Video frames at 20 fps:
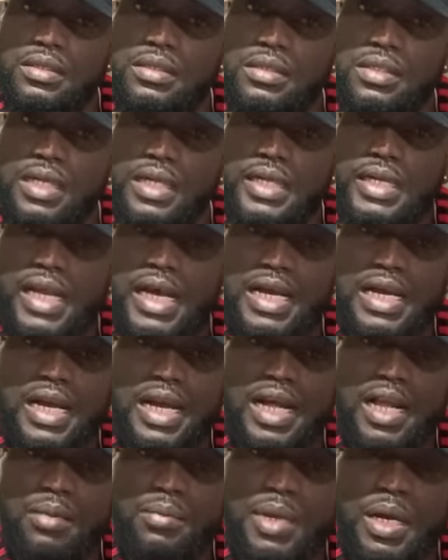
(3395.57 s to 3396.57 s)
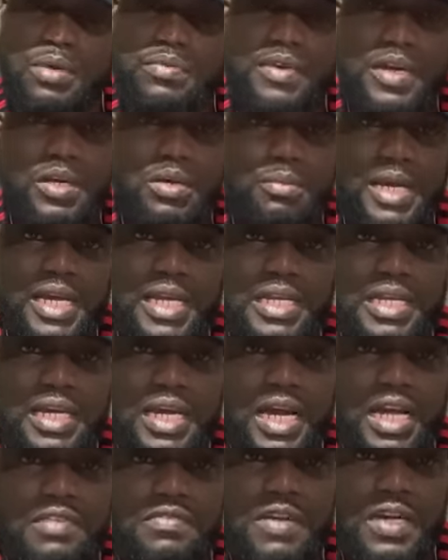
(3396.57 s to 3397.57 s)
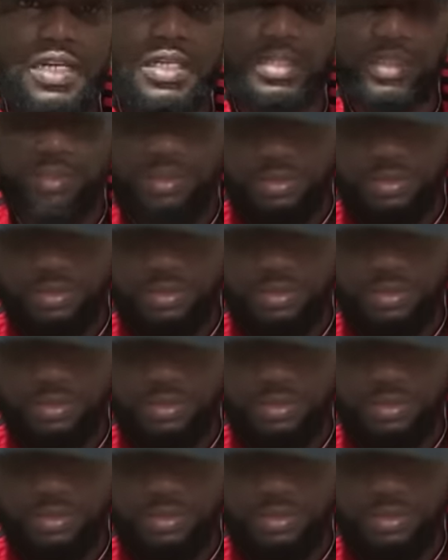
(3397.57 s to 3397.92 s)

You did a call me. How far number you did call for?